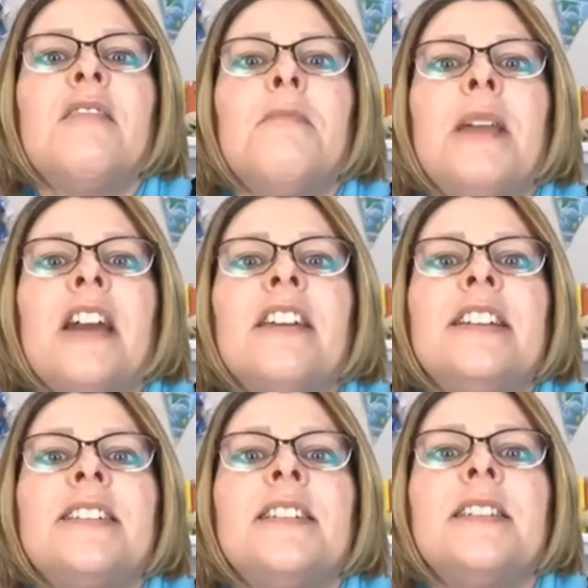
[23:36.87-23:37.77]

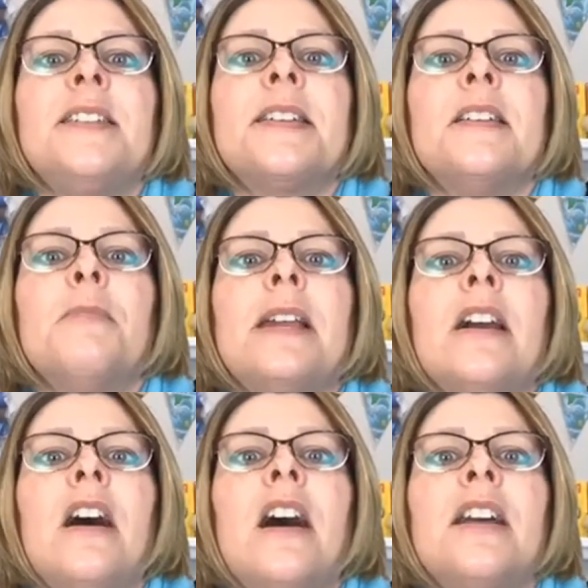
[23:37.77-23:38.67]
Mary says this is going to
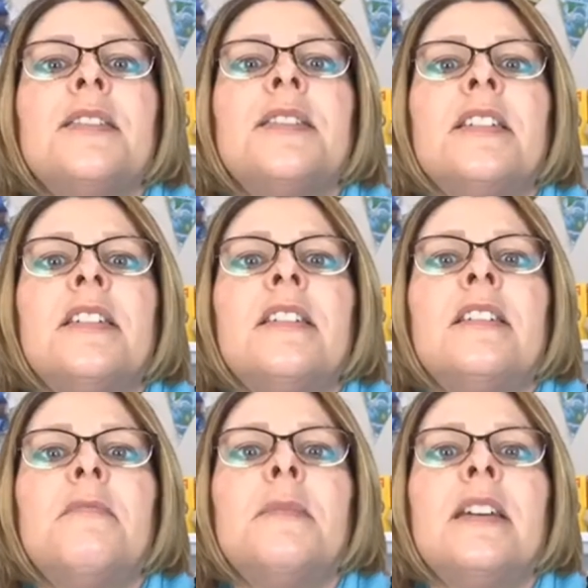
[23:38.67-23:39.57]
be
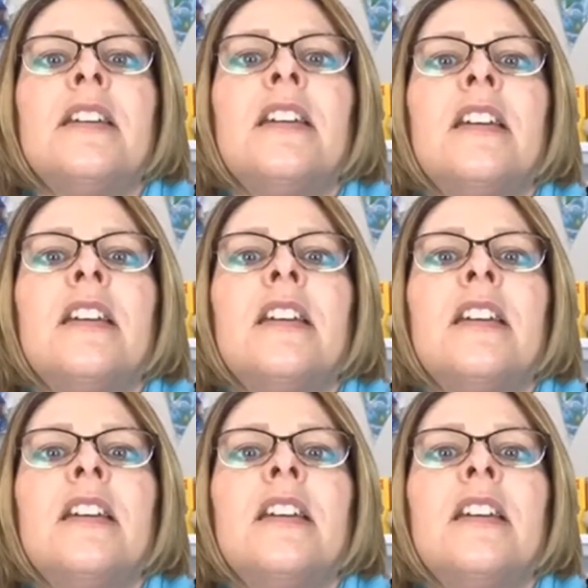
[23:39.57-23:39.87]
awesome.